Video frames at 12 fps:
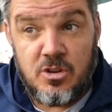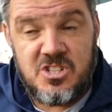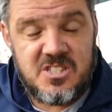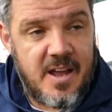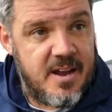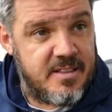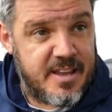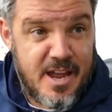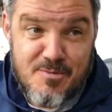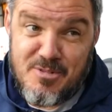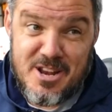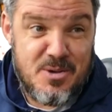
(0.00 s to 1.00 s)
I thought he started
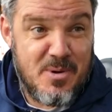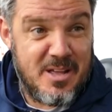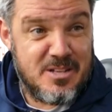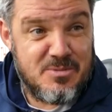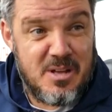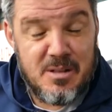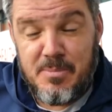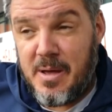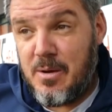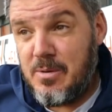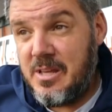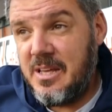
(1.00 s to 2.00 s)
the game really well as well,
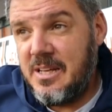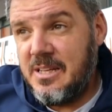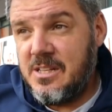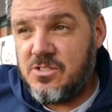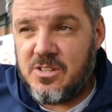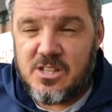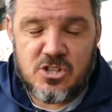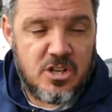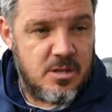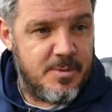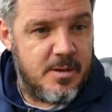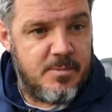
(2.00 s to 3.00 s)
Powley. So
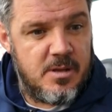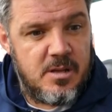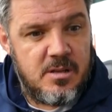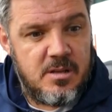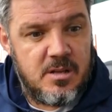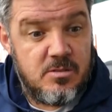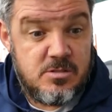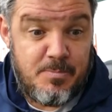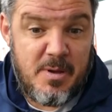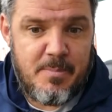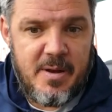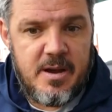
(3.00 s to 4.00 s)
that's going to be a, you know,
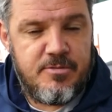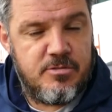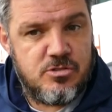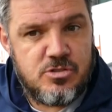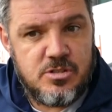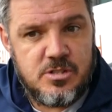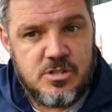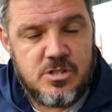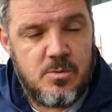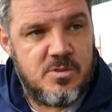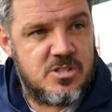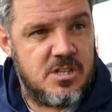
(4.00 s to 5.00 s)
he's a big player for us.
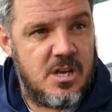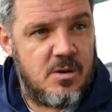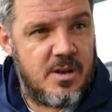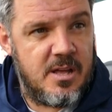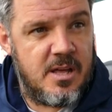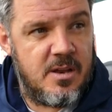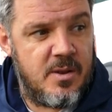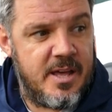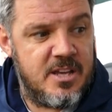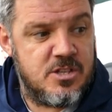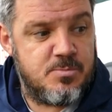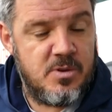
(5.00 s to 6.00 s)
So we'll see how that,
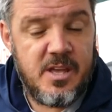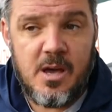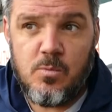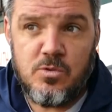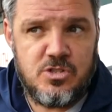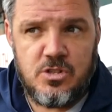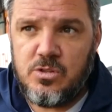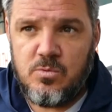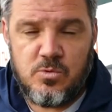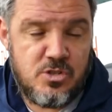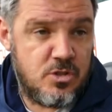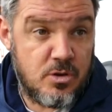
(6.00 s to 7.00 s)
how that is. But yeah,
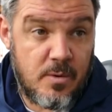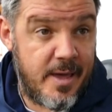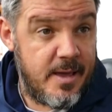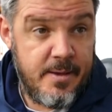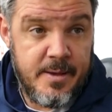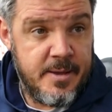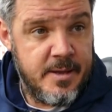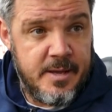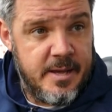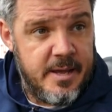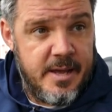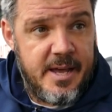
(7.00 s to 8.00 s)
Woodsy, Woodsy done okay.
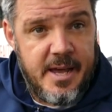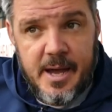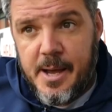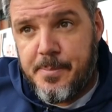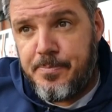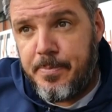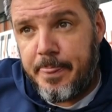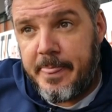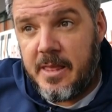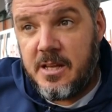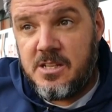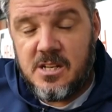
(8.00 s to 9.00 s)
Um,
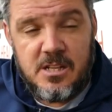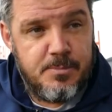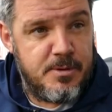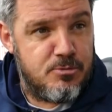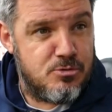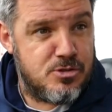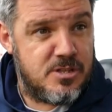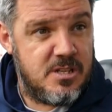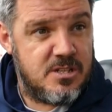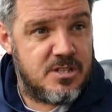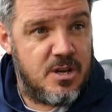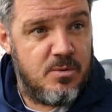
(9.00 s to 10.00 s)
he's a little bit
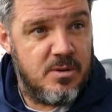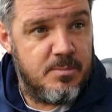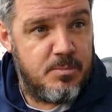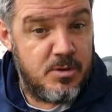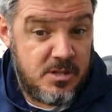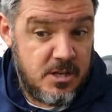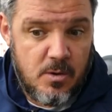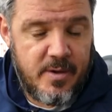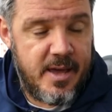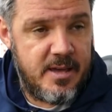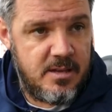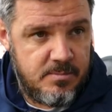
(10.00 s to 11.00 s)
rusty, so he did
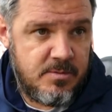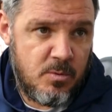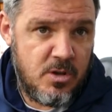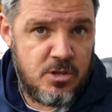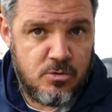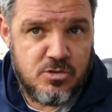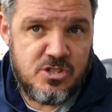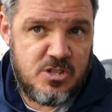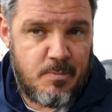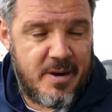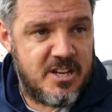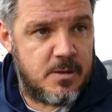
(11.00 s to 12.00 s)
okay. He, what he
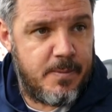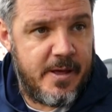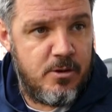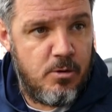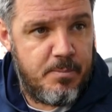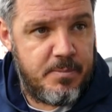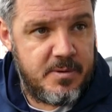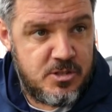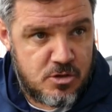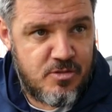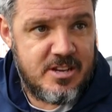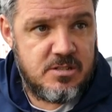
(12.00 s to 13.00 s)
does is he breaks the play up.
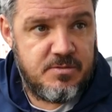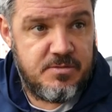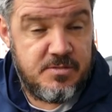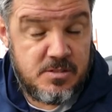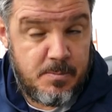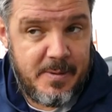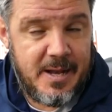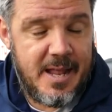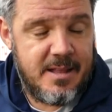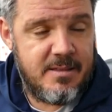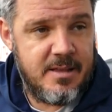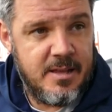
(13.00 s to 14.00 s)
He's aggressive. He's a
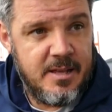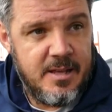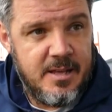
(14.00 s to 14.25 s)
big lad.